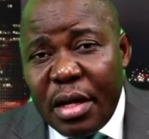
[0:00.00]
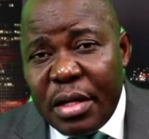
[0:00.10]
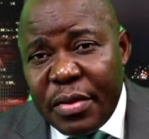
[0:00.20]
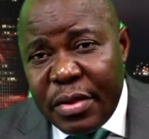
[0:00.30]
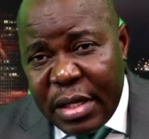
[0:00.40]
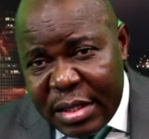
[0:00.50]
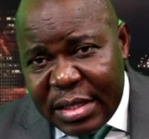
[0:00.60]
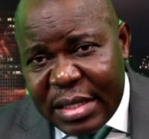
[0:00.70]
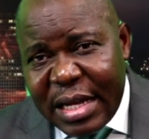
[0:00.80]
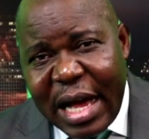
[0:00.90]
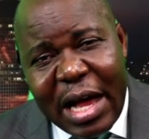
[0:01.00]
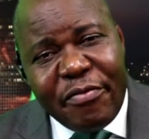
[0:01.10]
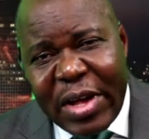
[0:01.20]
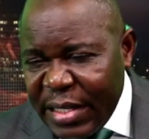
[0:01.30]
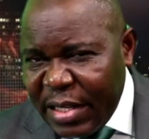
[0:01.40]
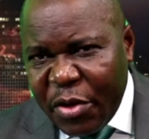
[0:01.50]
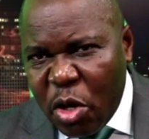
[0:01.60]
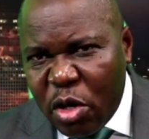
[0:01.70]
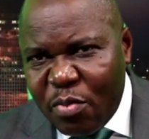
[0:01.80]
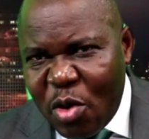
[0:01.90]
These are very
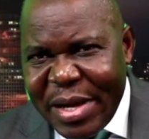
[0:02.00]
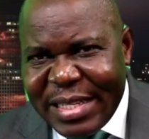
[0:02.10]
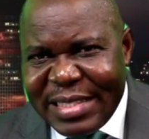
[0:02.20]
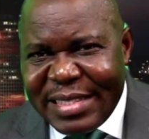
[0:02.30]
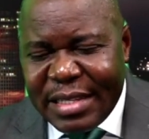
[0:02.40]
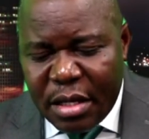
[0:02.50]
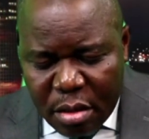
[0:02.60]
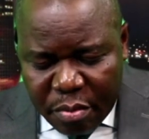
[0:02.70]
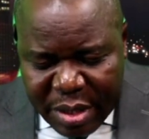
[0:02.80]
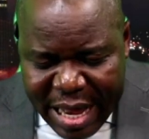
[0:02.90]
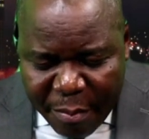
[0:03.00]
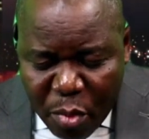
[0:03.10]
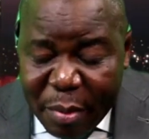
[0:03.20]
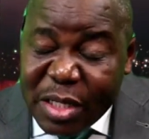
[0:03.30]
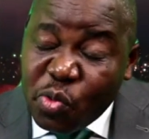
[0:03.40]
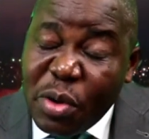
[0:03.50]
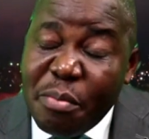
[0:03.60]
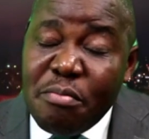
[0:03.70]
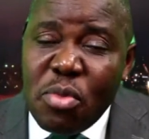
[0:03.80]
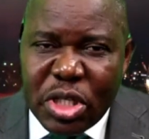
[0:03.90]
difficult moments, but there are moments we
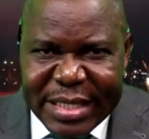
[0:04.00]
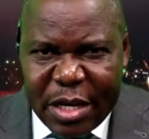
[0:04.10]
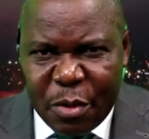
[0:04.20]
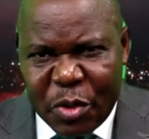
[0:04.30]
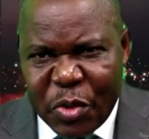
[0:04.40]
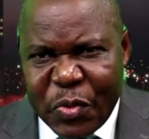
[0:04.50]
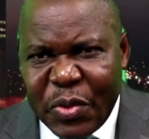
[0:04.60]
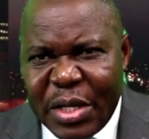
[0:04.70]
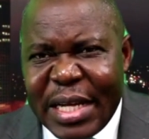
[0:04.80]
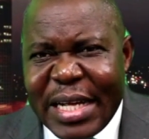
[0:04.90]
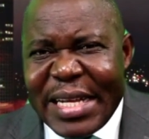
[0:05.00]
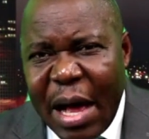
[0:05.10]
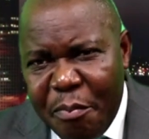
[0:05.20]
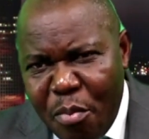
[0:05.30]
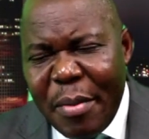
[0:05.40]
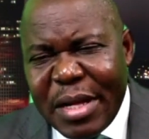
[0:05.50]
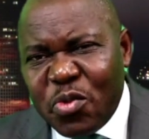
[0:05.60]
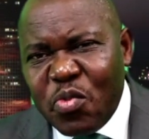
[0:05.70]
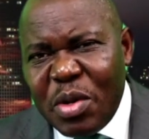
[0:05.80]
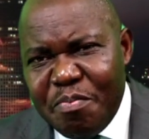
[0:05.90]
must stand up to. There are
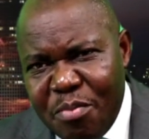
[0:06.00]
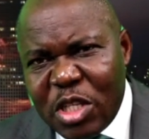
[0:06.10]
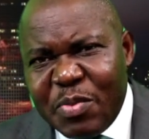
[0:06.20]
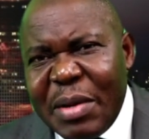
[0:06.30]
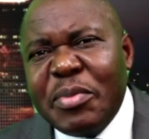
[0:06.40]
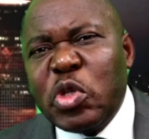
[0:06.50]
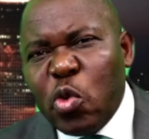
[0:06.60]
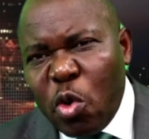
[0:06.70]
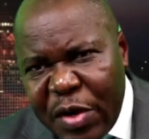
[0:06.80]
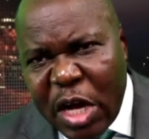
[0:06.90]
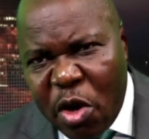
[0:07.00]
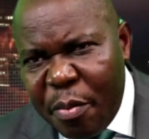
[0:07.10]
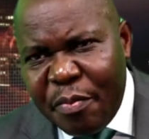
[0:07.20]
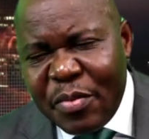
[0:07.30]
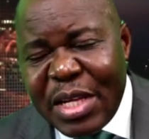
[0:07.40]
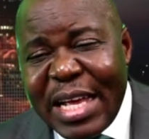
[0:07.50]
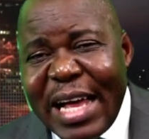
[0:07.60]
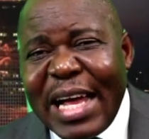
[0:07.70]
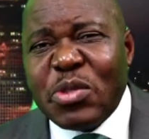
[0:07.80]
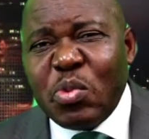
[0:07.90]
moments we must be able to overcome
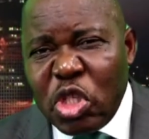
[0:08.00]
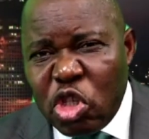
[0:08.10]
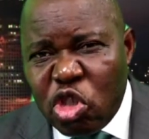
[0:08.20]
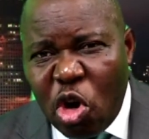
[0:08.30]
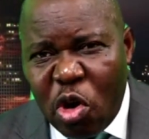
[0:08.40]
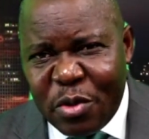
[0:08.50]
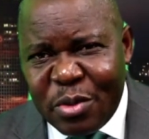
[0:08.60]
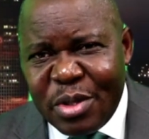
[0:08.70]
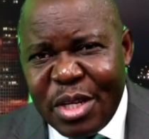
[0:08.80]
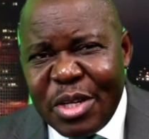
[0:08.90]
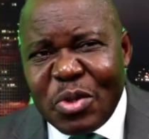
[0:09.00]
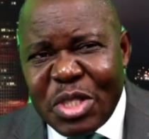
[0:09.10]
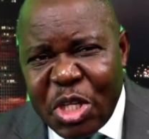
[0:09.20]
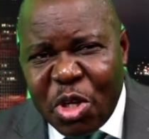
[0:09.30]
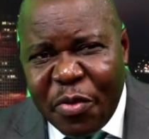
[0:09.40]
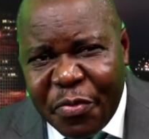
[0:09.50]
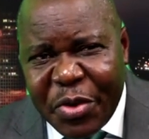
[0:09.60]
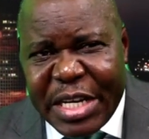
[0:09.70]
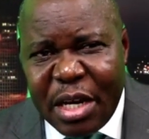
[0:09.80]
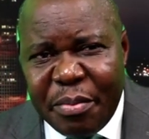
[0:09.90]
as we struggle to secure
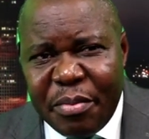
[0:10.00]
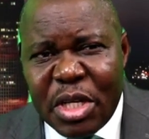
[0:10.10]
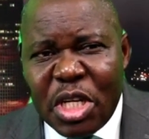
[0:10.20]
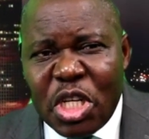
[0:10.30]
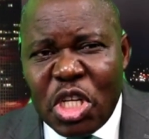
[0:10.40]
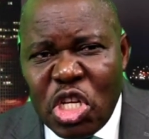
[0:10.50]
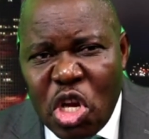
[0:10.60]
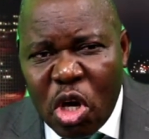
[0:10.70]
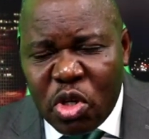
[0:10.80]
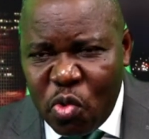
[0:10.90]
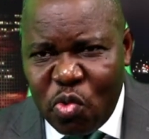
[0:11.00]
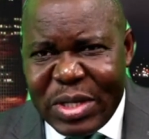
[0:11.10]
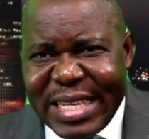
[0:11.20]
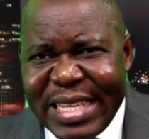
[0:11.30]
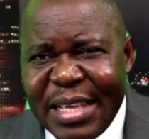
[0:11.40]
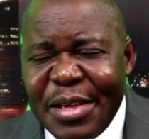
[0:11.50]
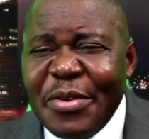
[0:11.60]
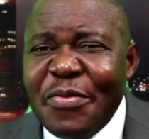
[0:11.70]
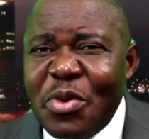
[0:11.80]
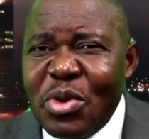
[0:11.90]
freedom, not only
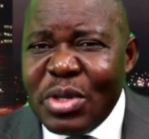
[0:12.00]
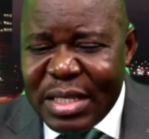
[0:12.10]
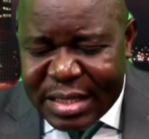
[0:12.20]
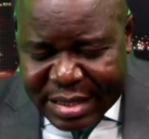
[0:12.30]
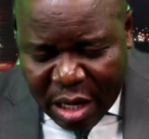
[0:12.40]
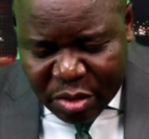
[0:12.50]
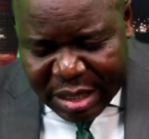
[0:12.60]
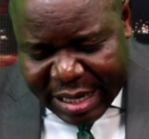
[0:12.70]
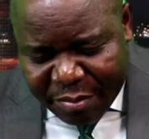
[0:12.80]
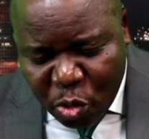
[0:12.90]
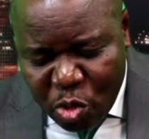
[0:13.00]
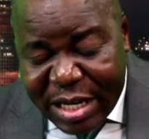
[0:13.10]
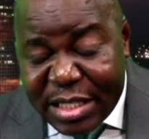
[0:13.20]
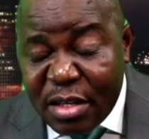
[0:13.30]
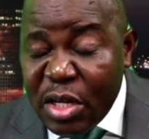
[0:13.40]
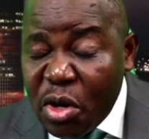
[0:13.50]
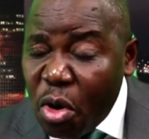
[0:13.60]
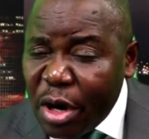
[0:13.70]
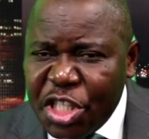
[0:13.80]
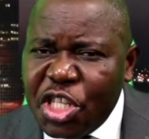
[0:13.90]
for the Southern Cameroonians of the
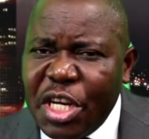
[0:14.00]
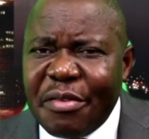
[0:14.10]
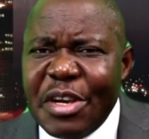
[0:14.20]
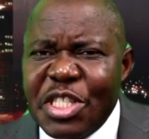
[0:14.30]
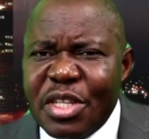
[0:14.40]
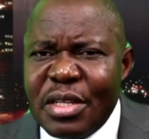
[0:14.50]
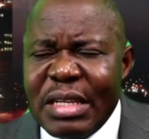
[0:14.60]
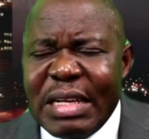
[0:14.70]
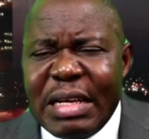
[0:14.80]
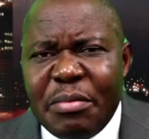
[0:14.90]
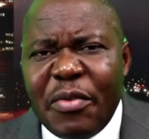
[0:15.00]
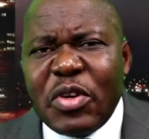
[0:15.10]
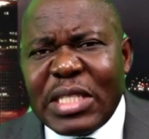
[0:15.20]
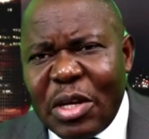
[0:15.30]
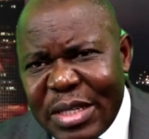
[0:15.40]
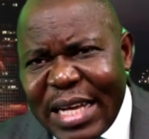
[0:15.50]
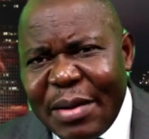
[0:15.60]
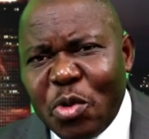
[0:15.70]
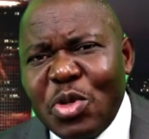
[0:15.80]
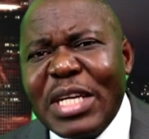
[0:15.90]
current generation, but for Southern
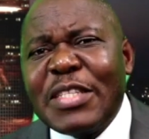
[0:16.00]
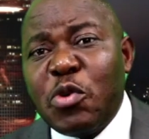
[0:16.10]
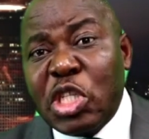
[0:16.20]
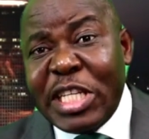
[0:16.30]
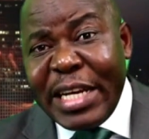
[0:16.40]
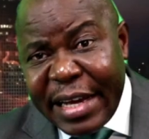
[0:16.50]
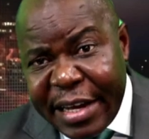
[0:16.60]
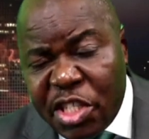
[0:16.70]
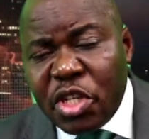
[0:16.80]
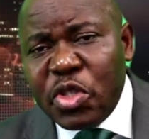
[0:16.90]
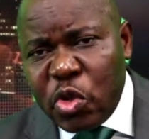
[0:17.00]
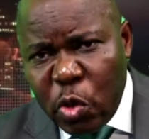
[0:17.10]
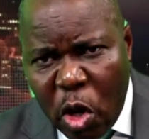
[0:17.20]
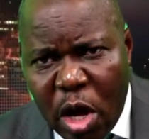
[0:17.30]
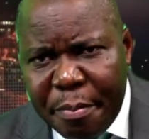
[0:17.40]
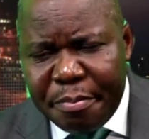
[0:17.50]
Cameroonians for generations to come.